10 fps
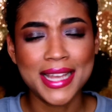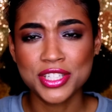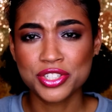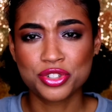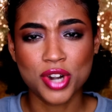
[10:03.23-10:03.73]
I
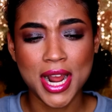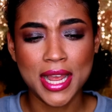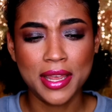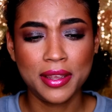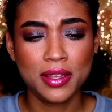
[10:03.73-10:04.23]
just
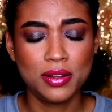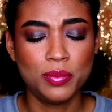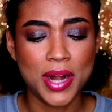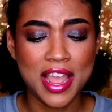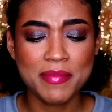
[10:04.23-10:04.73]
try,
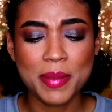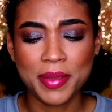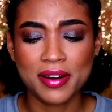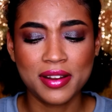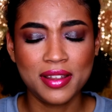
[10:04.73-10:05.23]
when I have my
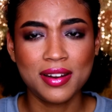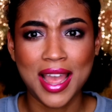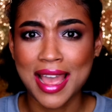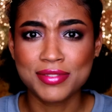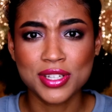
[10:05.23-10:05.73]
period,
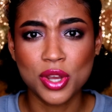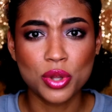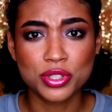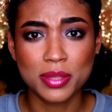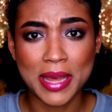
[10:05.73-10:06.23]
I have to
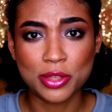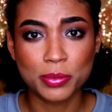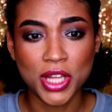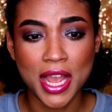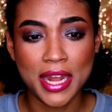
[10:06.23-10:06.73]
go to the
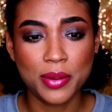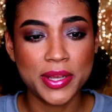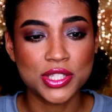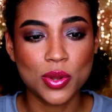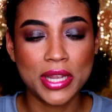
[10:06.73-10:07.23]
bathroom a lot
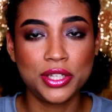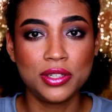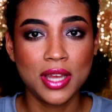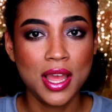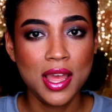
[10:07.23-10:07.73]
anyway, so I
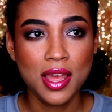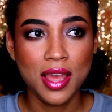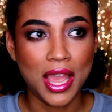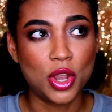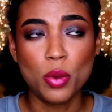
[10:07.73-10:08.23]

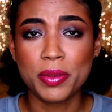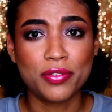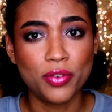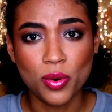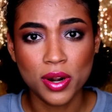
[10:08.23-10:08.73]
go
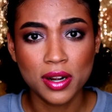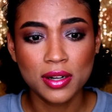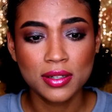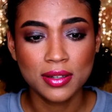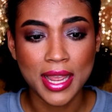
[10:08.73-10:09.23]

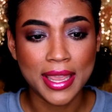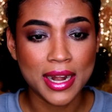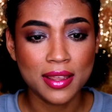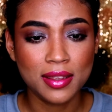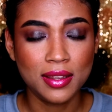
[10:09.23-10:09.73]
before I
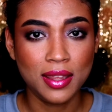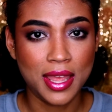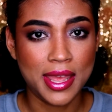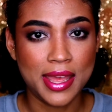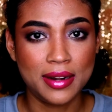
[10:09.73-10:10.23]
get it
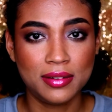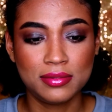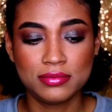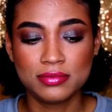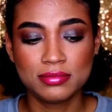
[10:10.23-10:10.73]
and